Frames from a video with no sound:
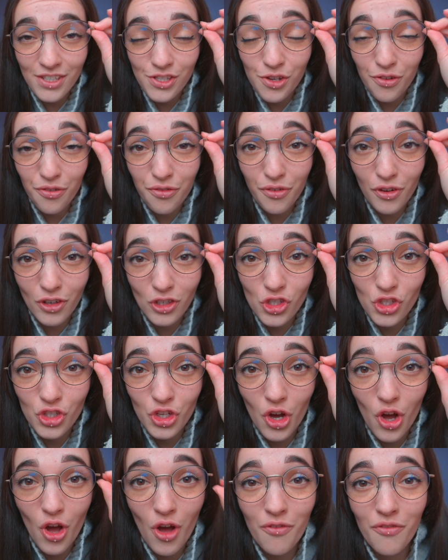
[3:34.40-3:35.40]
so first
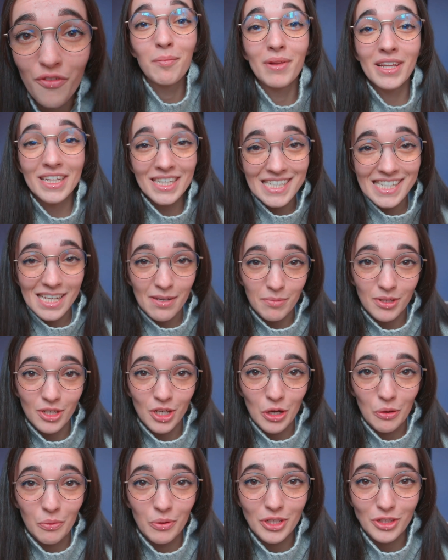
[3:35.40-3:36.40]
off, please let me
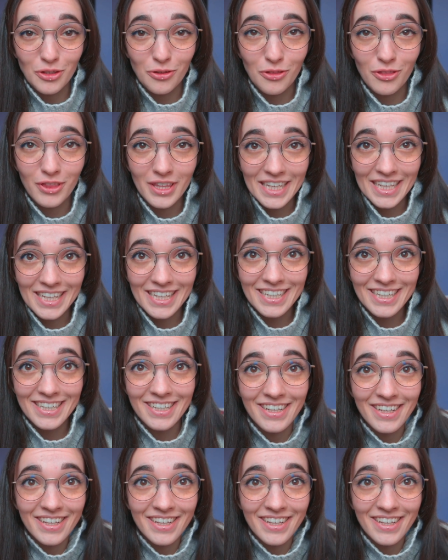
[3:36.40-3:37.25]
know what you think.